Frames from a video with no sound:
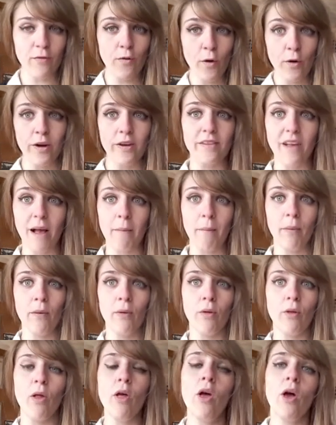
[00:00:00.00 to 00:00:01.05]
For
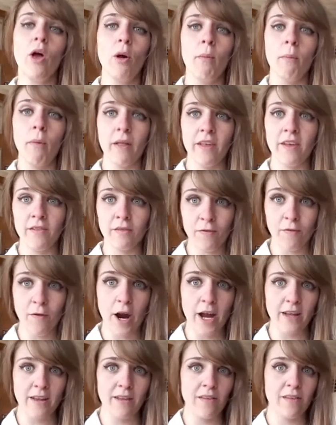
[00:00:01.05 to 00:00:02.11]
example, Molly's
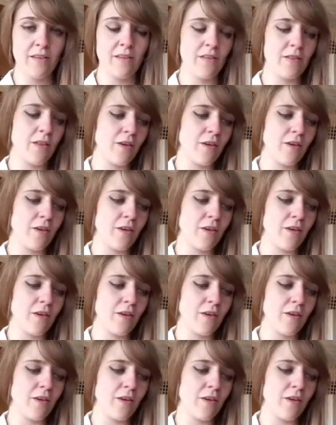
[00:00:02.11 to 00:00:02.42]
friends.